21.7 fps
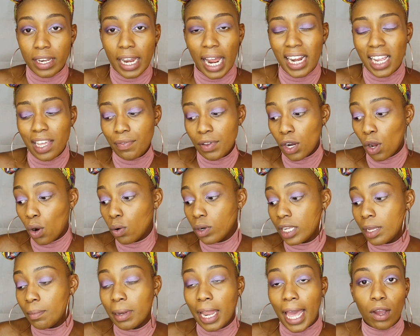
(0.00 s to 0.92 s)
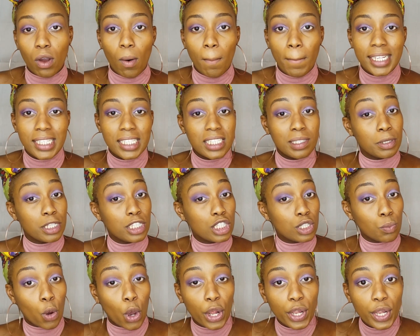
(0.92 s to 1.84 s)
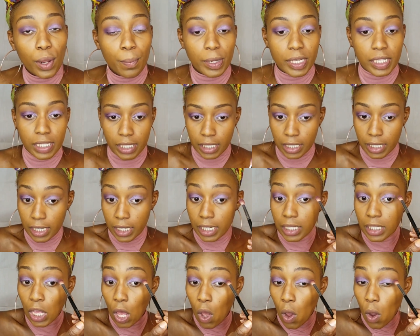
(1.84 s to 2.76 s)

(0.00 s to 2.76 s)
not even only black owned business but smaller businesses,